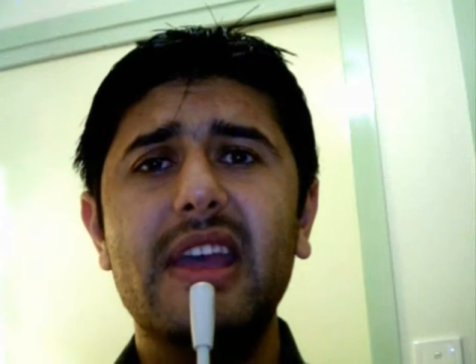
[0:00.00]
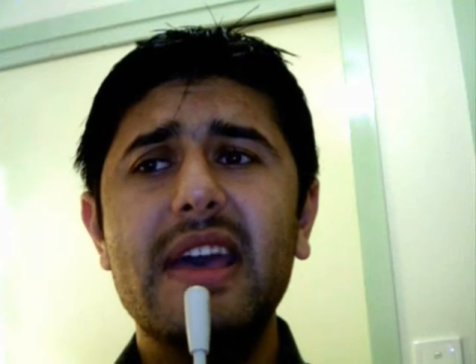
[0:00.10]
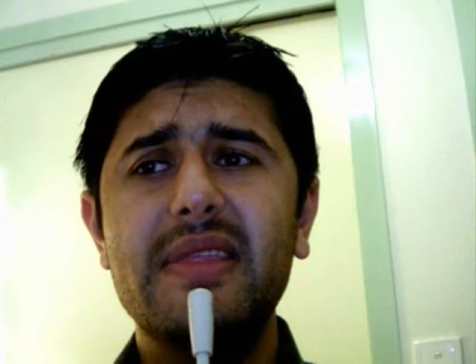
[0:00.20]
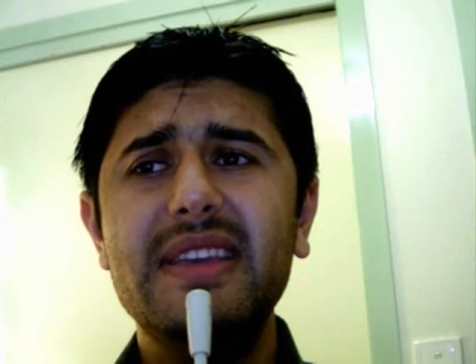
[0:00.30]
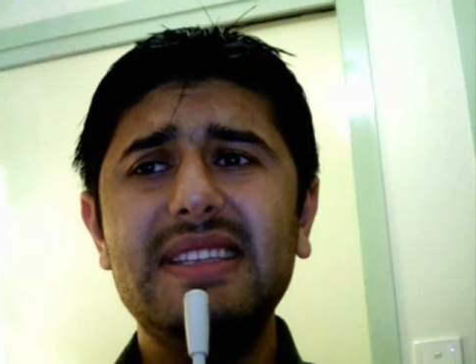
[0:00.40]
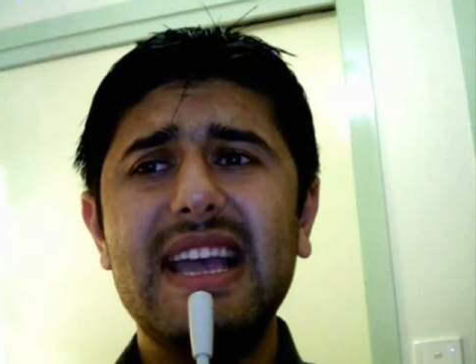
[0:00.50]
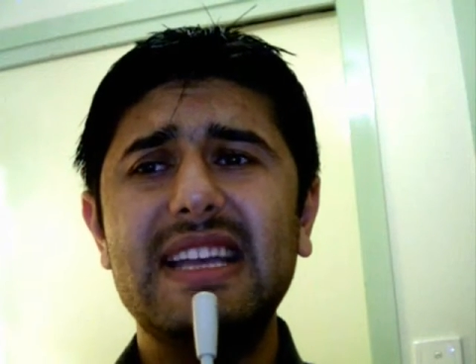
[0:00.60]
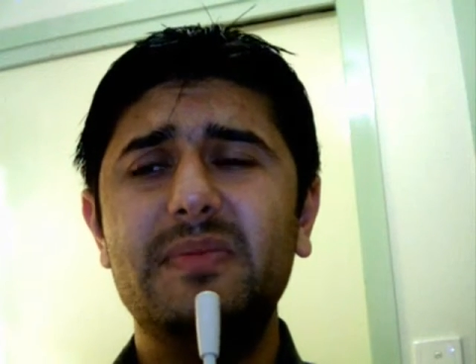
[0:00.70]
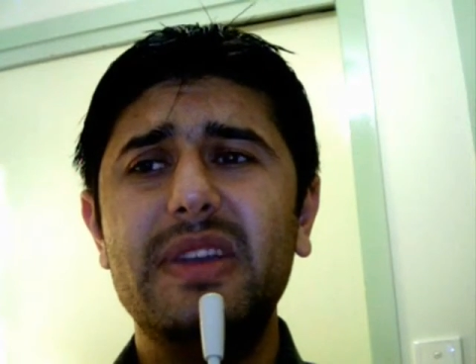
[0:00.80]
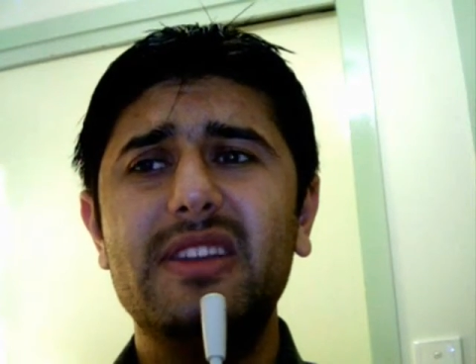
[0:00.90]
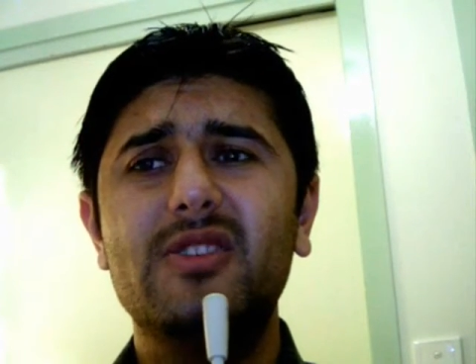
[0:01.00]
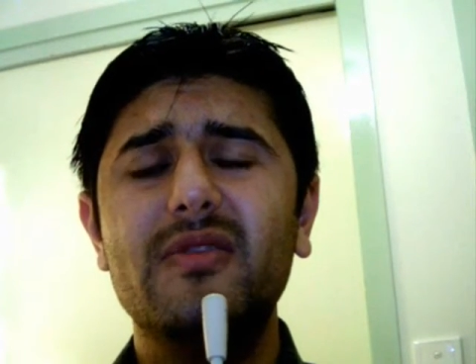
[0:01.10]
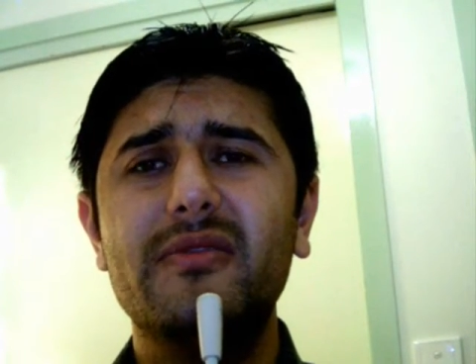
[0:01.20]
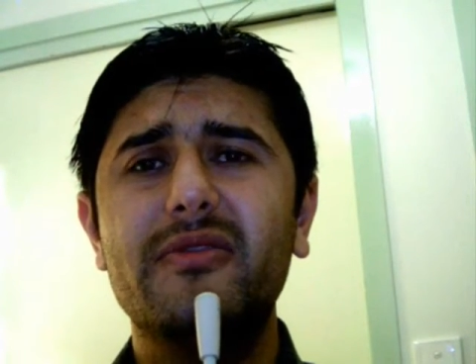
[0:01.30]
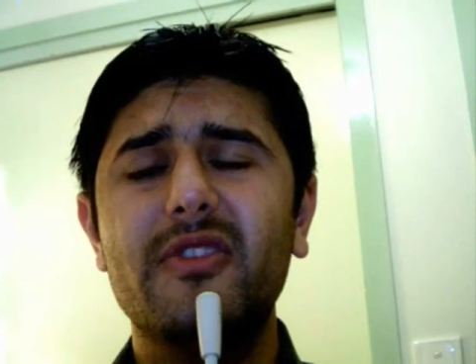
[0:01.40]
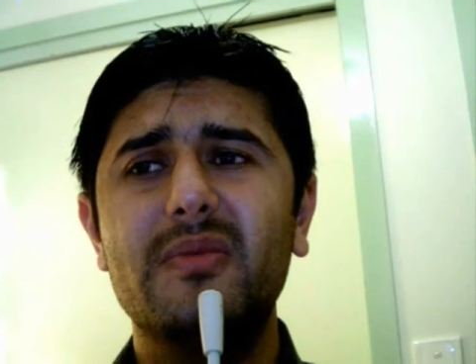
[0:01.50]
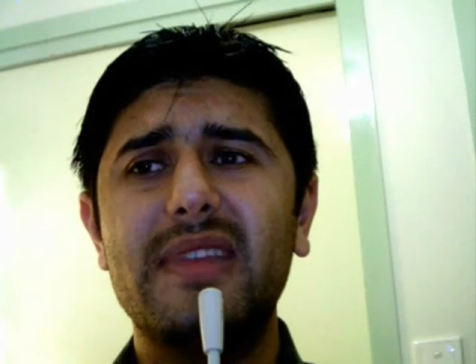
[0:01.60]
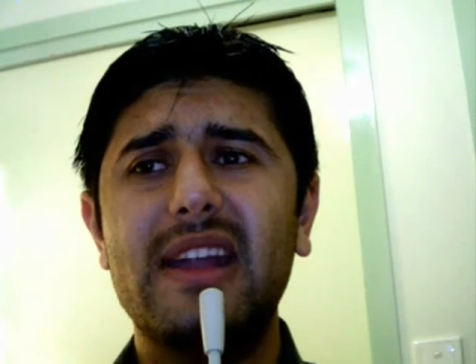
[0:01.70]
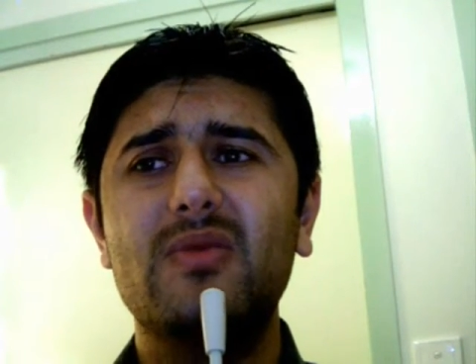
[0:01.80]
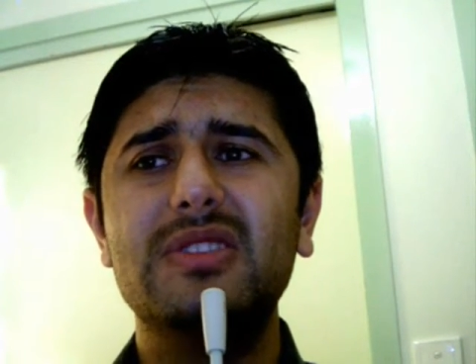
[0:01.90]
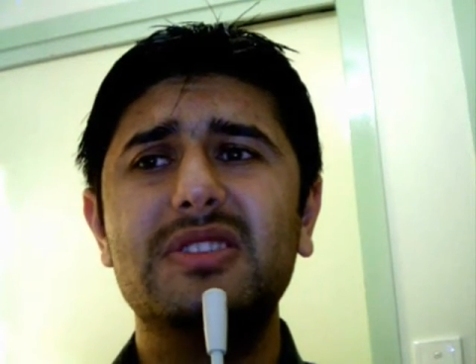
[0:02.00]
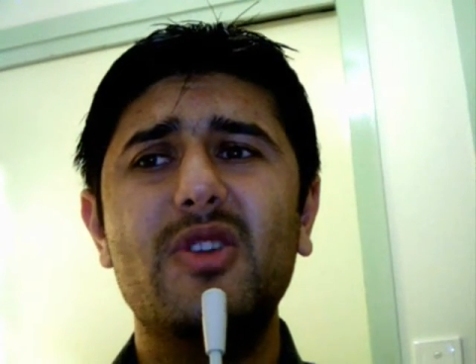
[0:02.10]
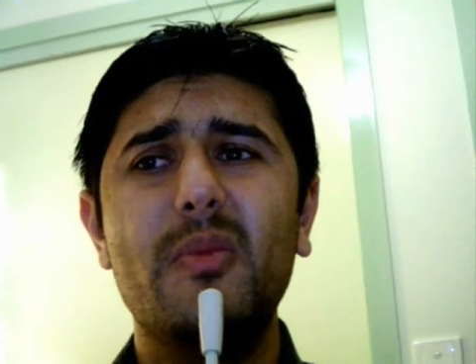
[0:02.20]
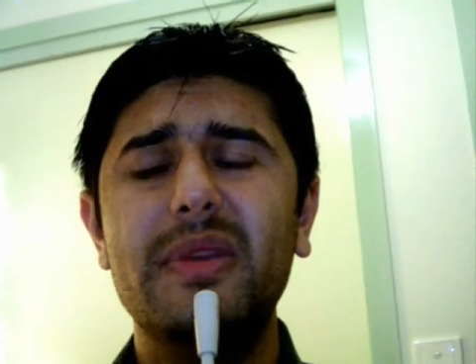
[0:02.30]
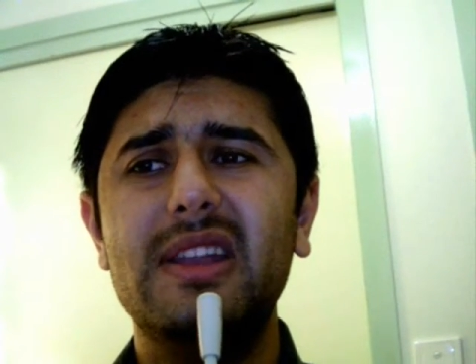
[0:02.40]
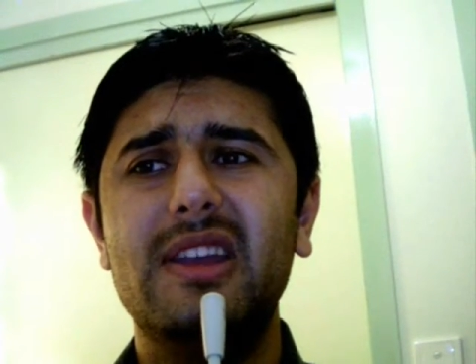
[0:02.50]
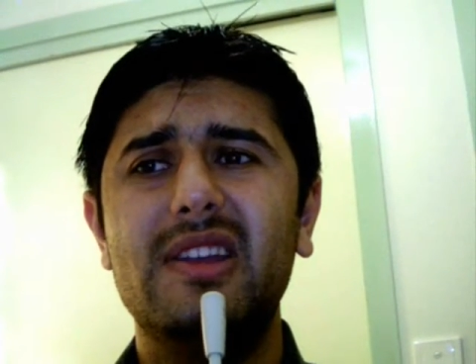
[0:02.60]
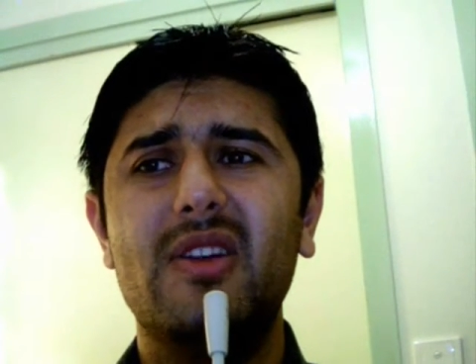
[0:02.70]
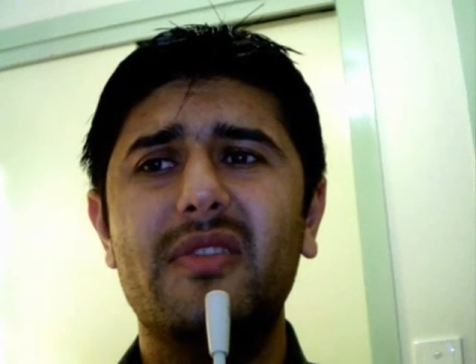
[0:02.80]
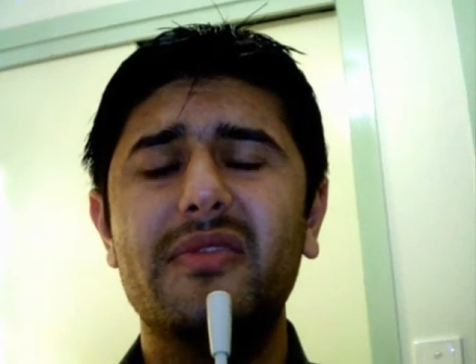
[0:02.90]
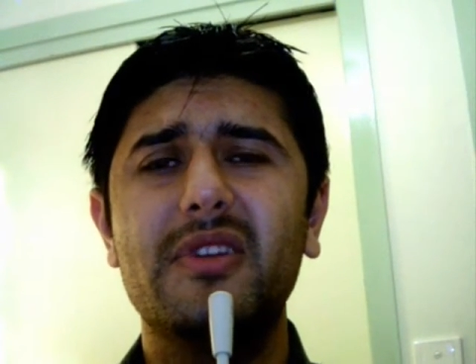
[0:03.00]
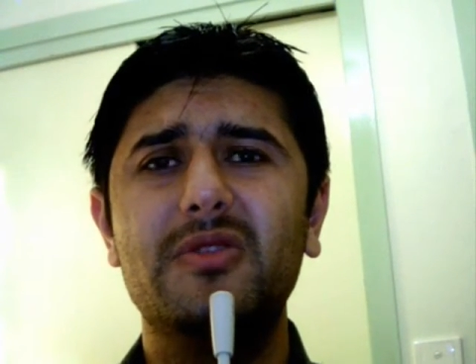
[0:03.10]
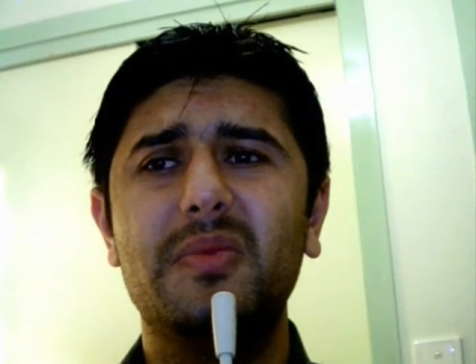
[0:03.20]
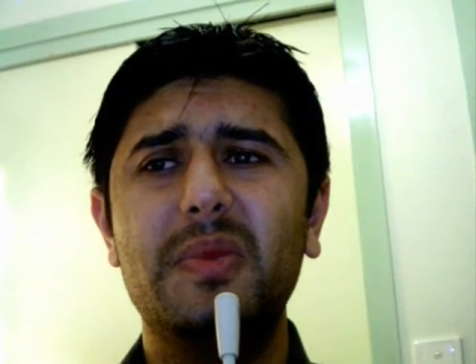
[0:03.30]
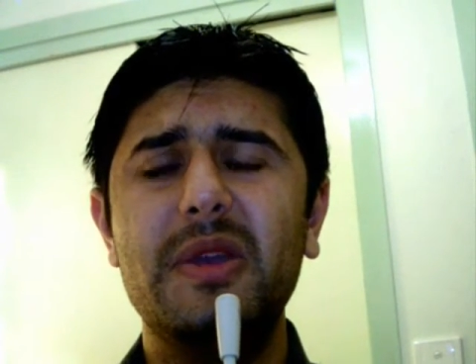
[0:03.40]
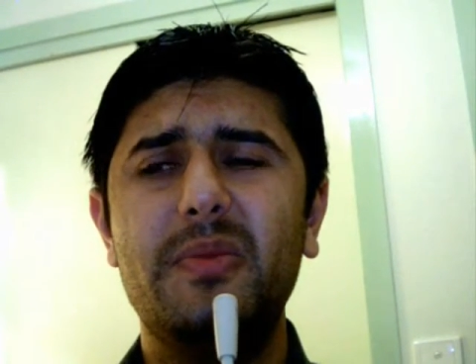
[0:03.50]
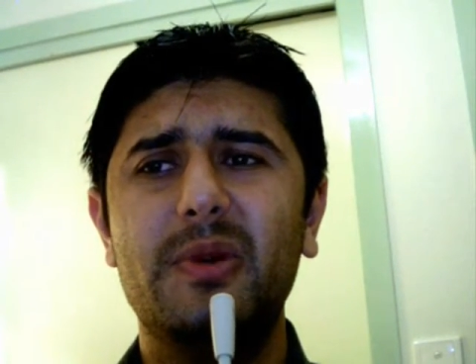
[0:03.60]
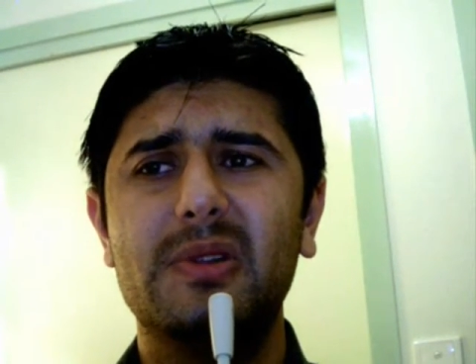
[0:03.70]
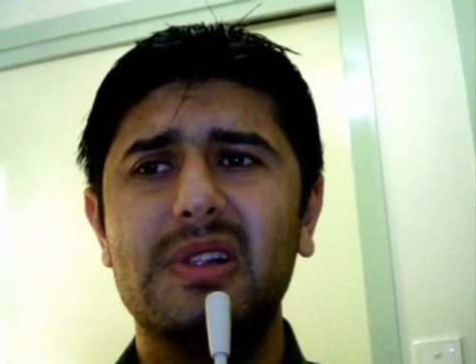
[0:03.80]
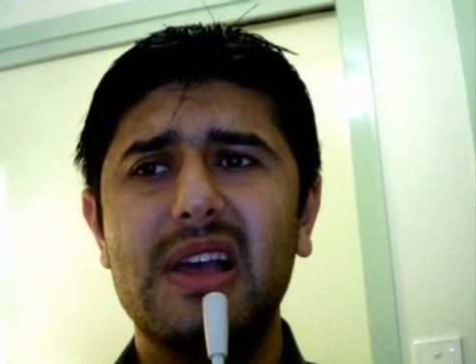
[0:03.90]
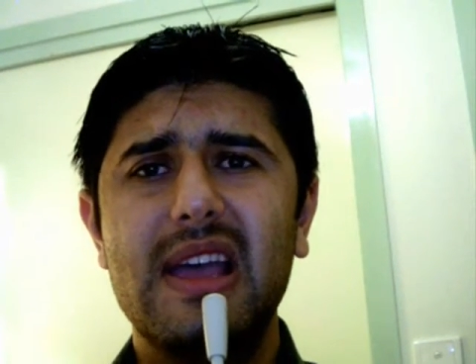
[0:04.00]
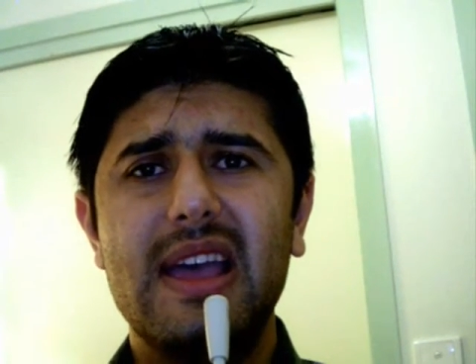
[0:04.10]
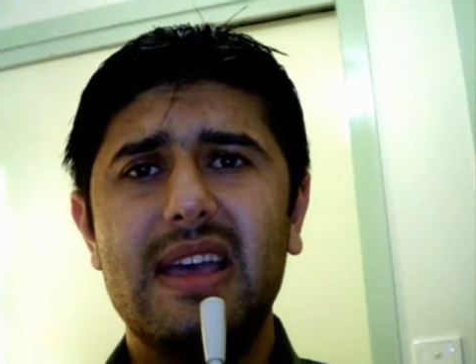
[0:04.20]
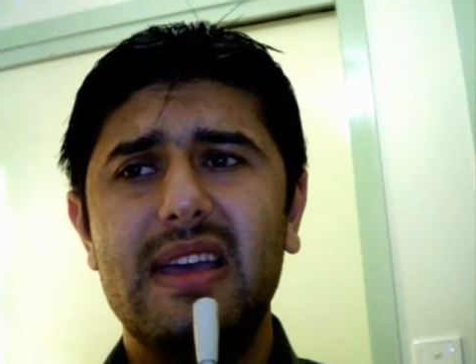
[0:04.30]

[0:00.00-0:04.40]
And this has been confirmed and was the opinion of the good people.